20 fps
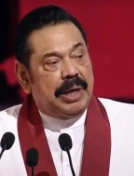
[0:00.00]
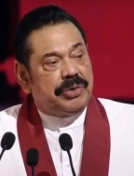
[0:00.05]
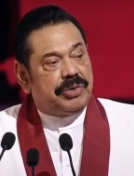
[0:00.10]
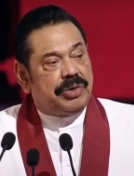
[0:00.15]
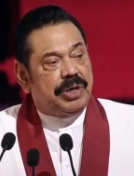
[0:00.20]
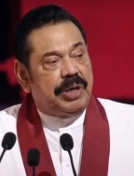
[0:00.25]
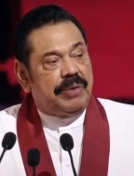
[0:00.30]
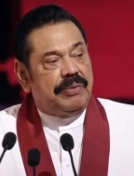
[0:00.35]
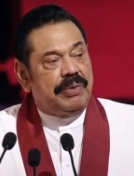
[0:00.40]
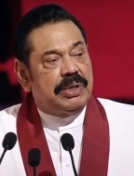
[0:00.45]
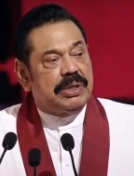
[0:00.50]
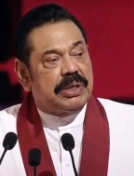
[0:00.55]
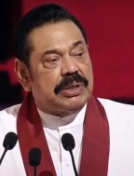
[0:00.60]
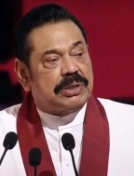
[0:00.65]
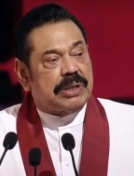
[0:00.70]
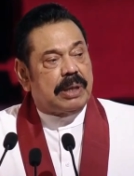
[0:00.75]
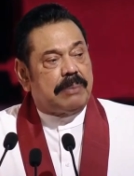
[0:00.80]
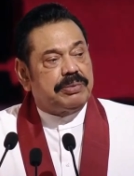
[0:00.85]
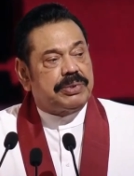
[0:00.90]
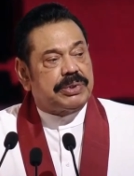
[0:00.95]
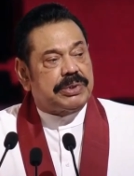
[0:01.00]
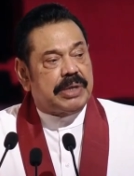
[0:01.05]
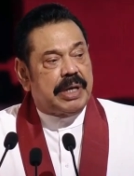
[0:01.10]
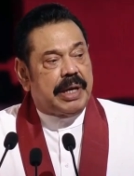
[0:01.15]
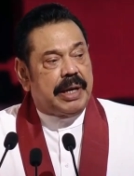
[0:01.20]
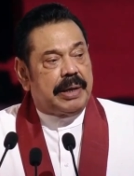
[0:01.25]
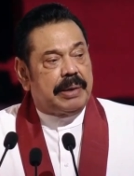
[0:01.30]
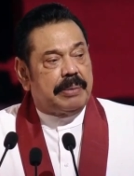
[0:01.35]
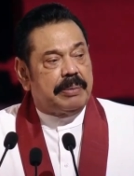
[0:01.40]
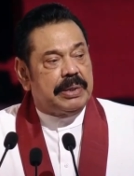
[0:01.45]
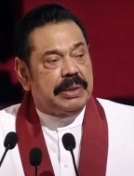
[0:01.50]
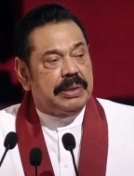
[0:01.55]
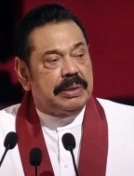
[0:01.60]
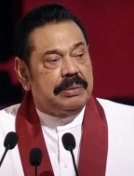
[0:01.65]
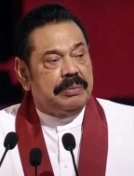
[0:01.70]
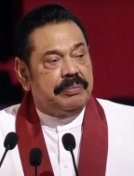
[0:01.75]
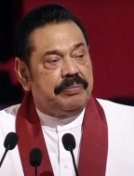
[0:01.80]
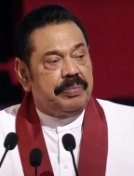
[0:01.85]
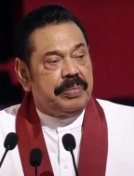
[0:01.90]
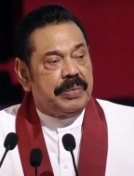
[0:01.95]
achieving the sustainable
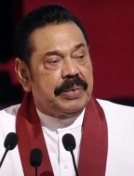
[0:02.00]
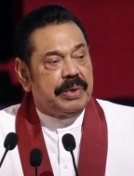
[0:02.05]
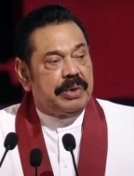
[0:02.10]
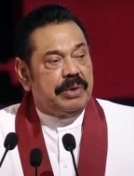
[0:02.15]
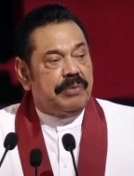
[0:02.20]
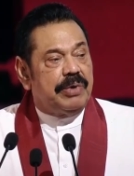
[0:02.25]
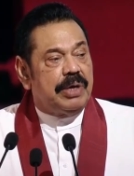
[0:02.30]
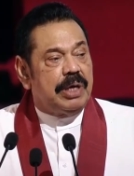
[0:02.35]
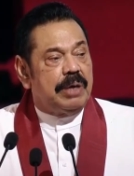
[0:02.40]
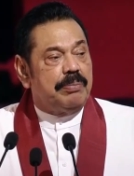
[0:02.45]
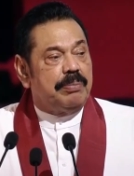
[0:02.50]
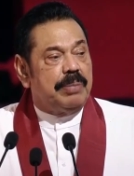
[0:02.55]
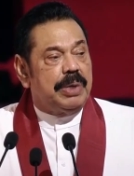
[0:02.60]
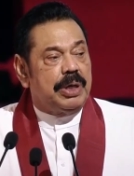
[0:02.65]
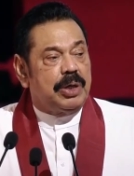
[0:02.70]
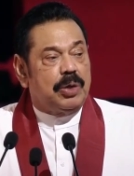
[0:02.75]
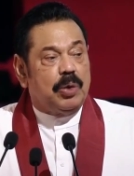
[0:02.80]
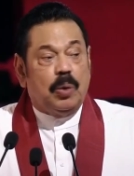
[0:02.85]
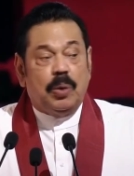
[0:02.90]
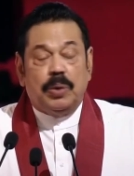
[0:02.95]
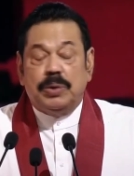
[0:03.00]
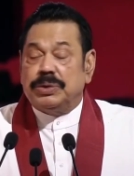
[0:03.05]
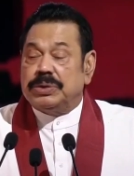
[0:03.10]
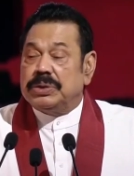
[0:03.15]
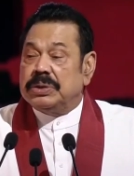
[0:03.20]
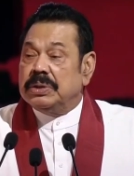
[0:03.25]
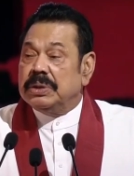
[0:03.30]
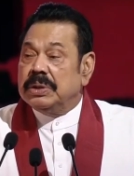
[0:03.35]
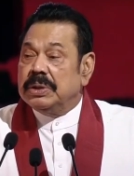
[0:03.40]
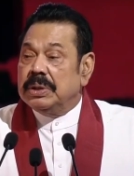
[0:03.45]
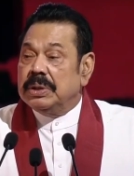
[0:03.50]
development goals